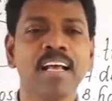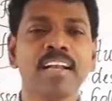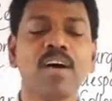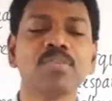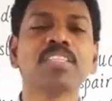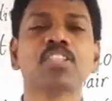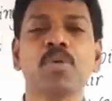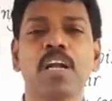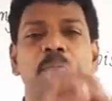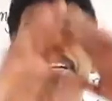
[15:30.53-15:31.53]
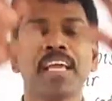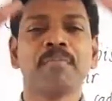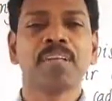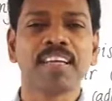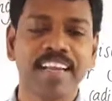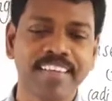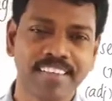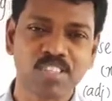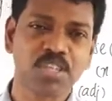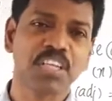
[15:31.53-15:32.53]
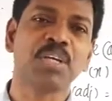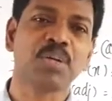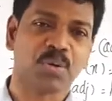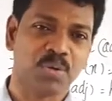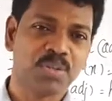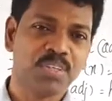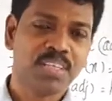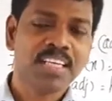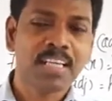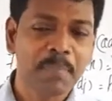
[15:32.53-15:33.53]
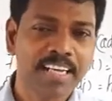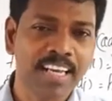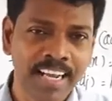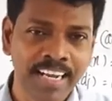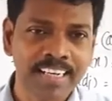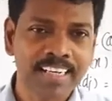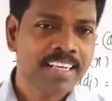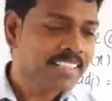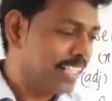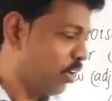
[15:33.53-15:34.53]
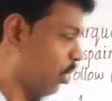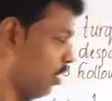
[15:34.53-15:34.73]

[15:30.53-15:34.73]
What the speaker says: Now the squirrel became the greatest hero. In the beginning, they all